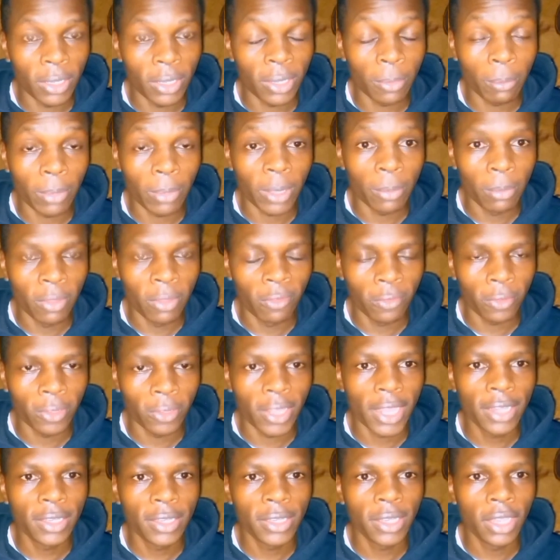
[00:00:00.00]
meeting. But
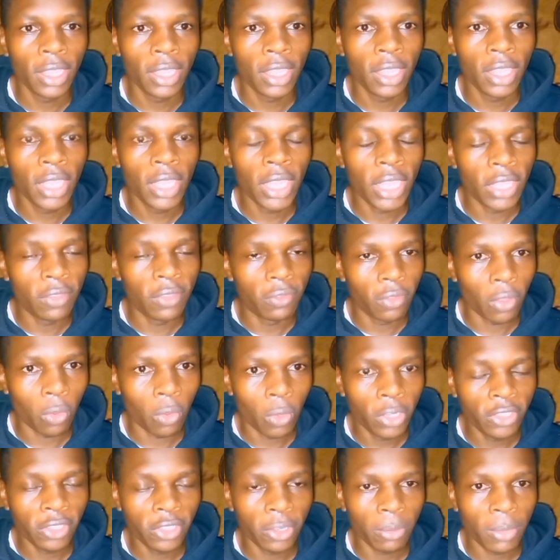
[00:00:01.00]
before that, if
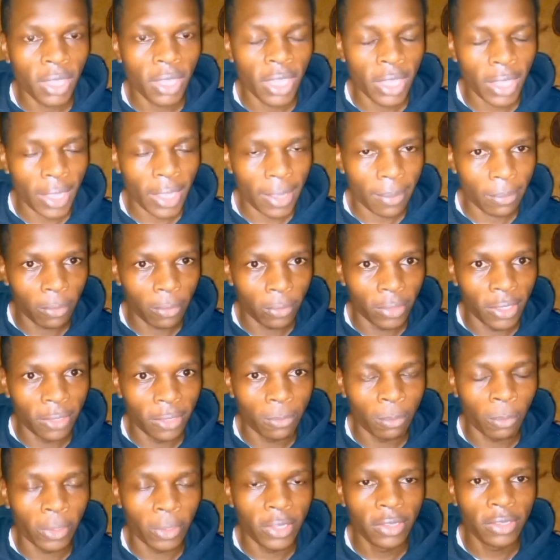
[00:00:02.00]
you're watching me up to
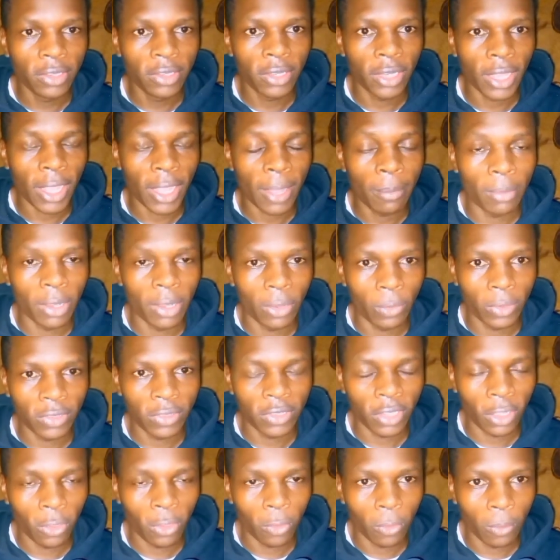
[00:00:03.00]
this point, I'm
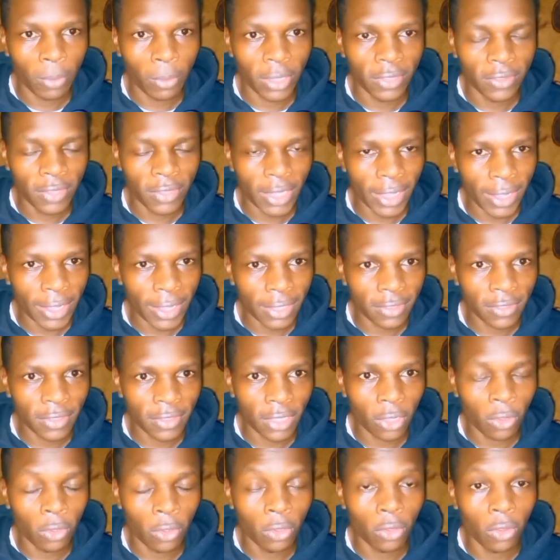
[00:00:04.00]
requesting you to please take a
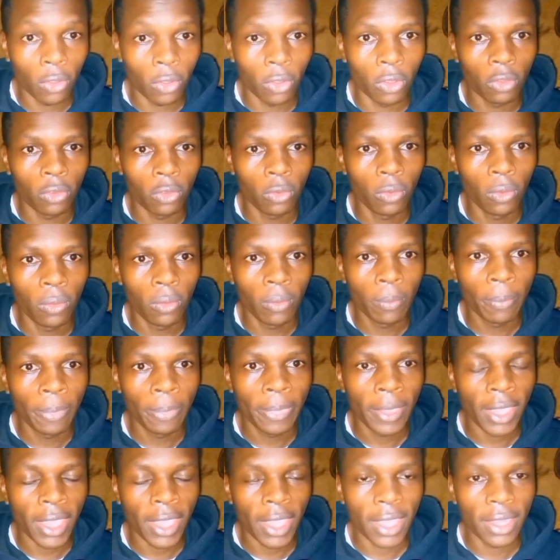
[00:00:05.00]
second or two
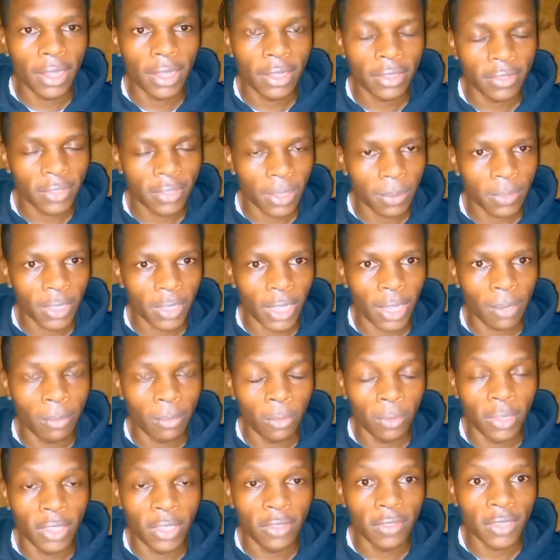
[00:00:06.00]
and
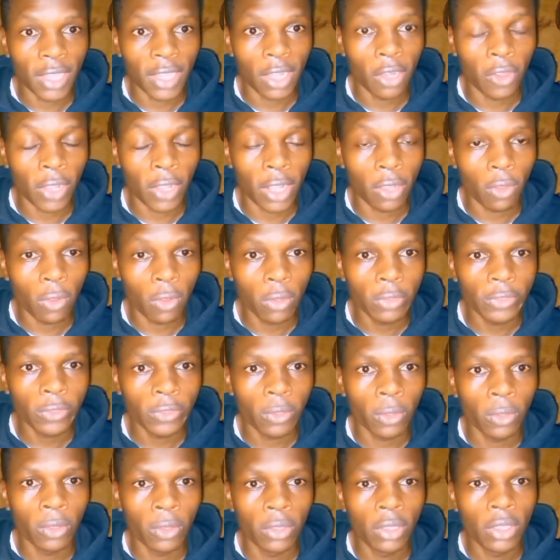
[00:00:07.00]
subscribe to this channel. You can
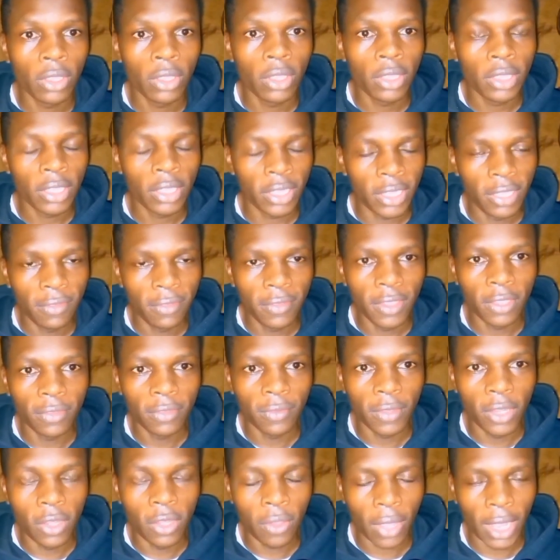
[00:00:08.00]
also give
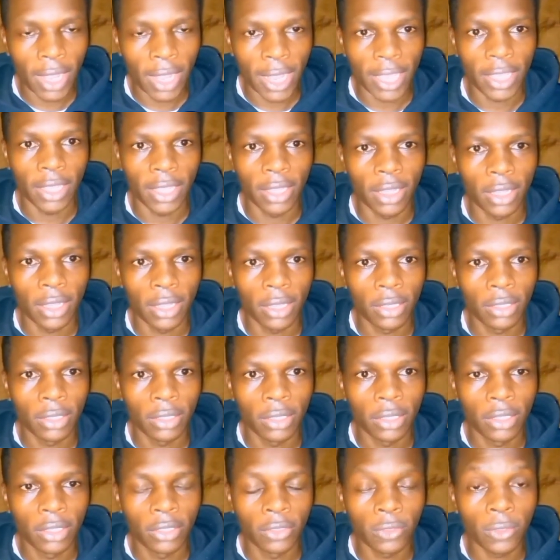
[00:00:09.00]
this video a like
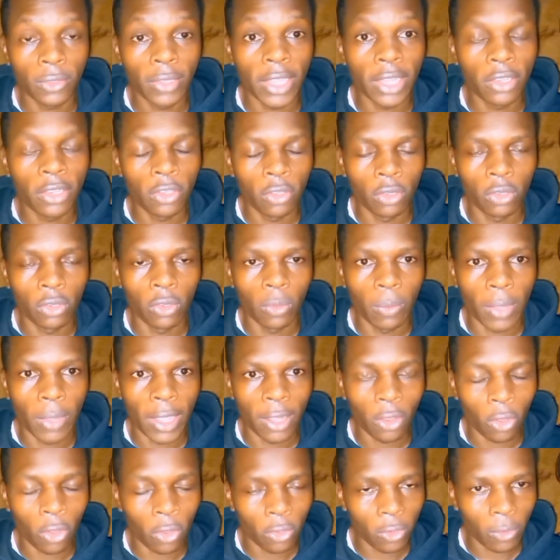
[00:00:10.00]
so that YouTube
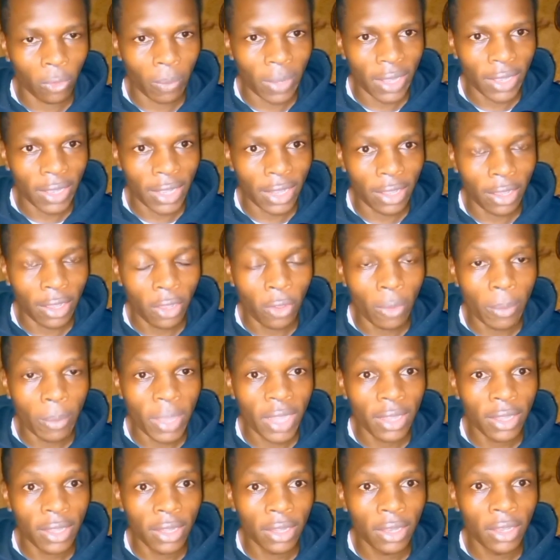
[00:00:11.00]
can automatically
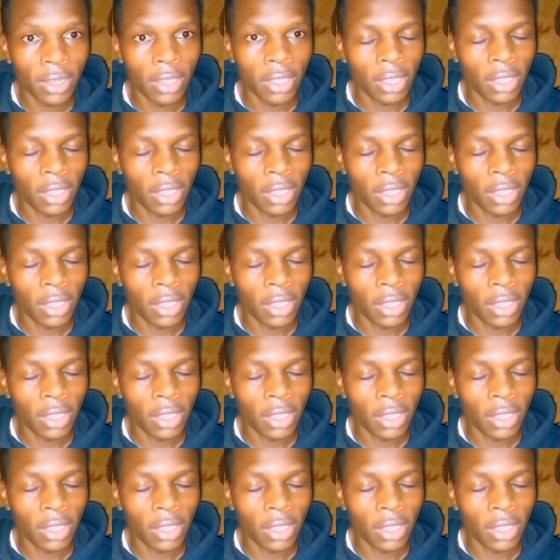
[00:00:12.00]
recommend